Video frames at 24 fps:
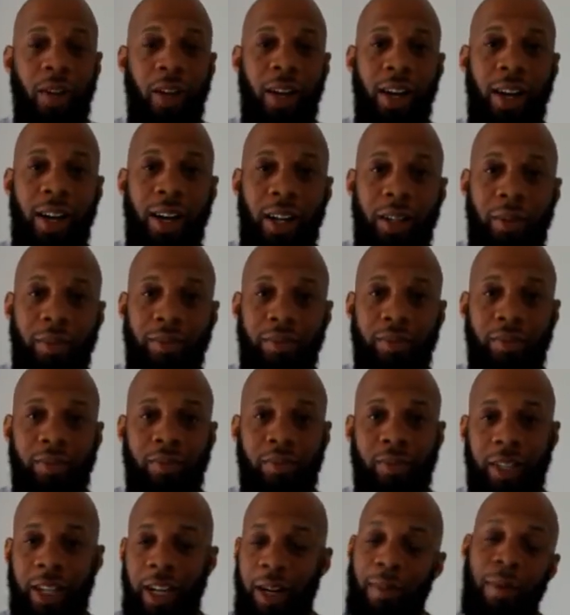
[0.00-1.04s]

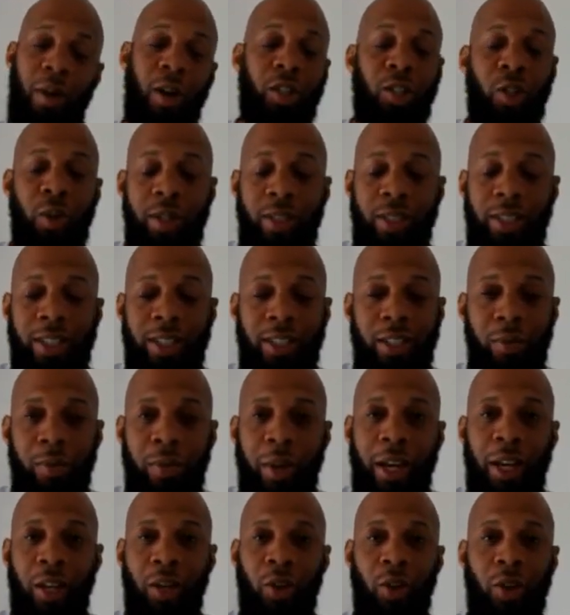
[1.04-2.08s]
And I'm also
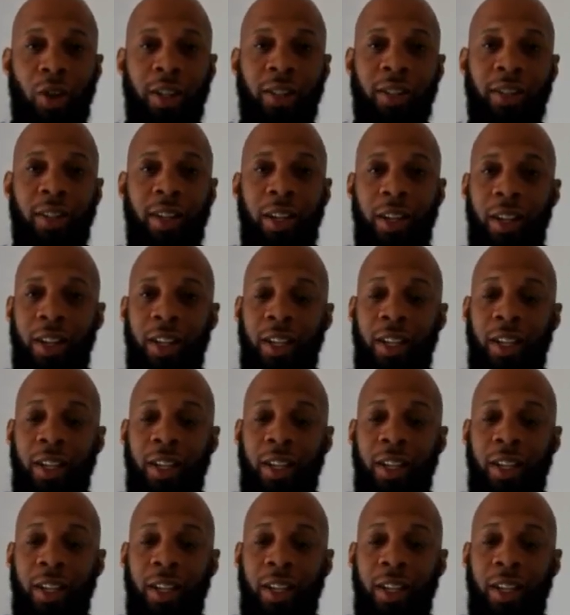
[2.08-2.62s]
anticipating on,